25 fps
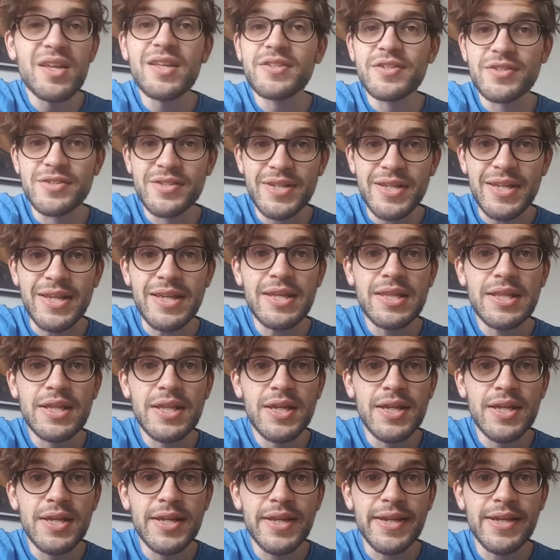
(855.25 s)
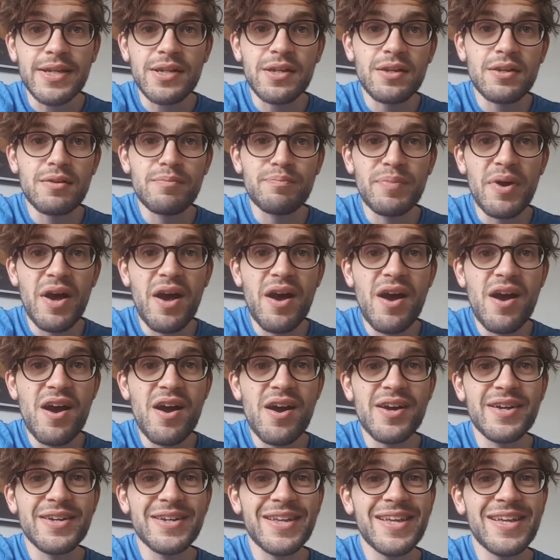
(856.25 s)
See the little
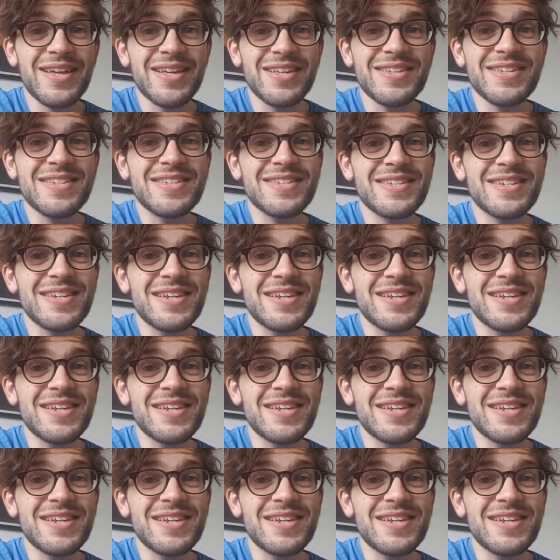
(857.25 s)
bunnies